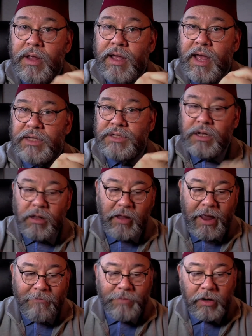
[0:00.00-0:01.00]
has a
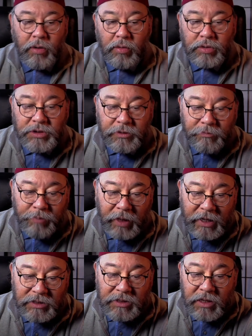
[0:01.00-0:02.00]
clamp that holds it in
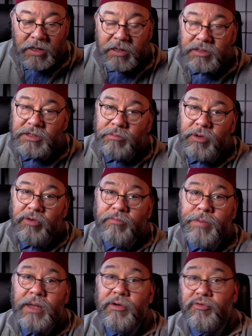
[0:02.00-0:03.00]
place. Some
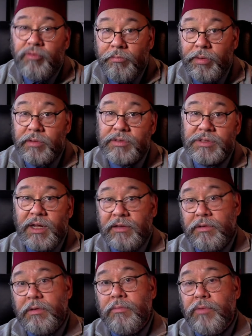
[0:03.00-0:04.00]
European trombones, like
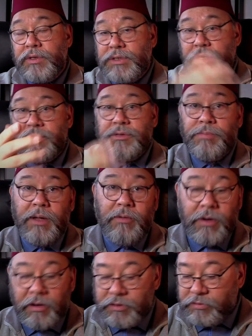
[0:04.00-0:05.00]
the ones I used to play
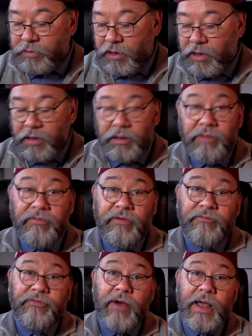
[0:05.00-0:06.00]
when I was living in
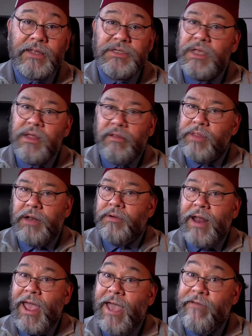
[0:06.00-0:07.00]
France, they don't
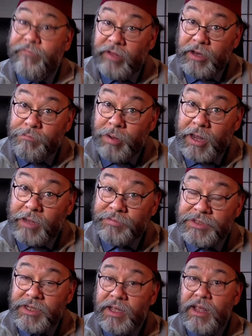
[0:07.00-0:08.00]
have lead
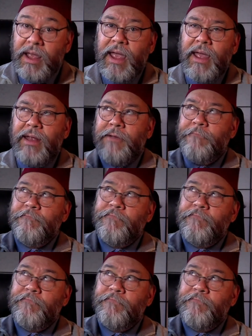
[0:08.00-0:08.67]
pipes, and